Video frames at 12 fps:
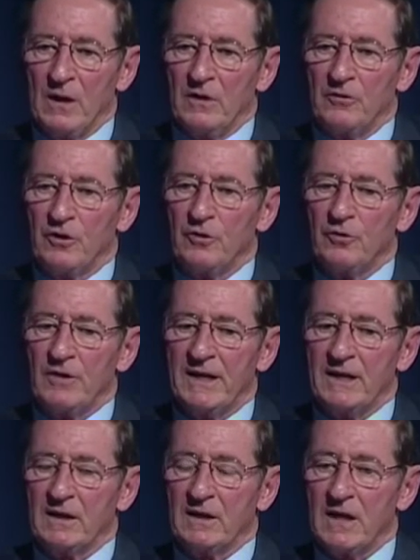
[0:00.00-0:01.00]
So you
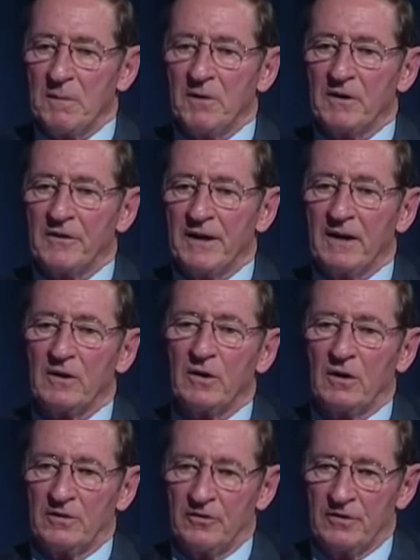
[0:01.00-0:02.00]
take a couple of credit
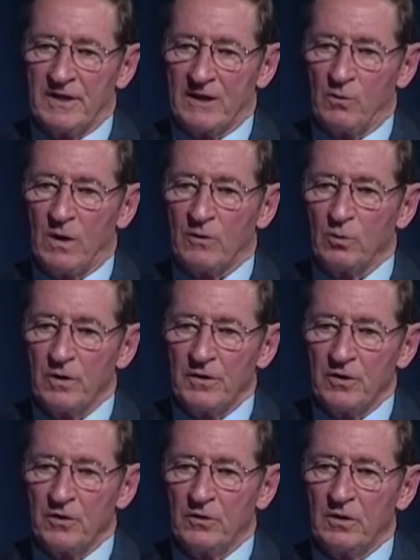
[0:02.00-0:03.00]
cards, you take one
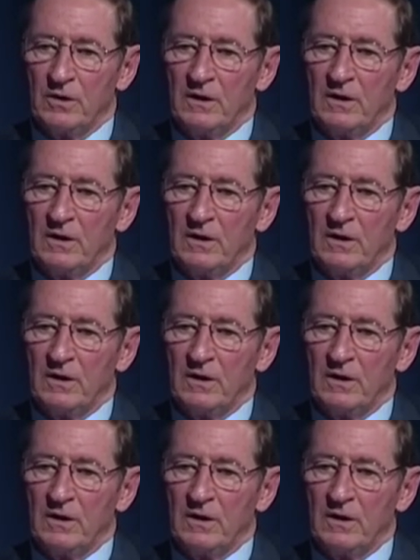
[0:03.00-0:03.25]
with you,